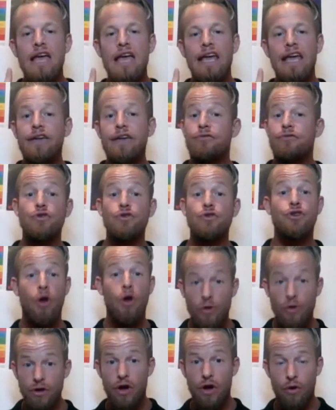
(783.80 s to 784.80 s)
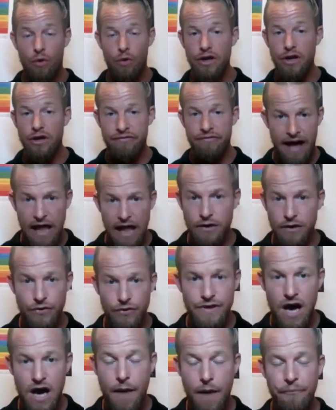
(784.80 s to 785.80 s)
If you don't know what your values
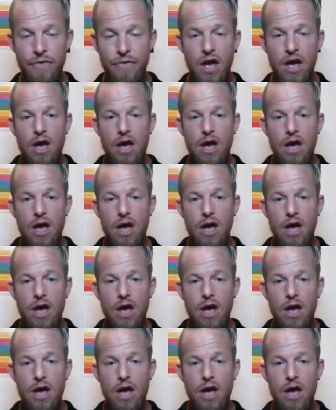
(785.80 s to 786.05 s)
are,